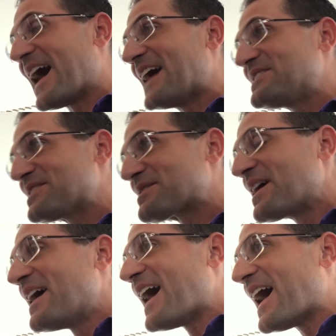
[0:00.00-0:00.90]

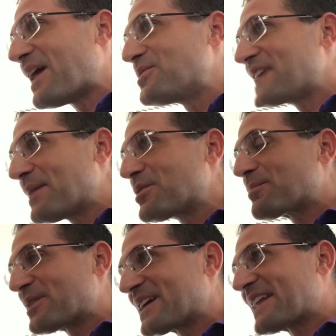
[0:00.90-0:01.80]
I was able to
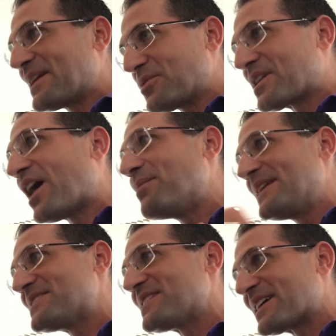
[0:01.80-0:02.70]
predict that it would come
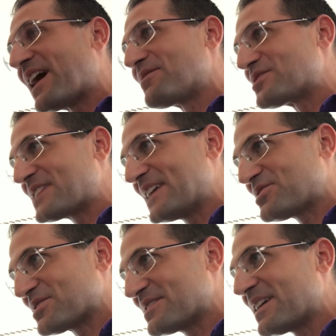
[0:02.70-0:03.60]
into the
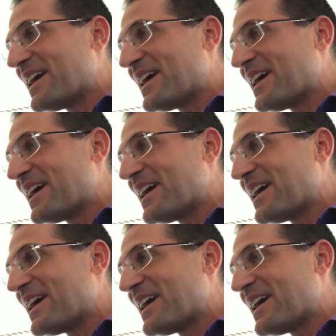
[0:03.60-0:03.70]
conversation.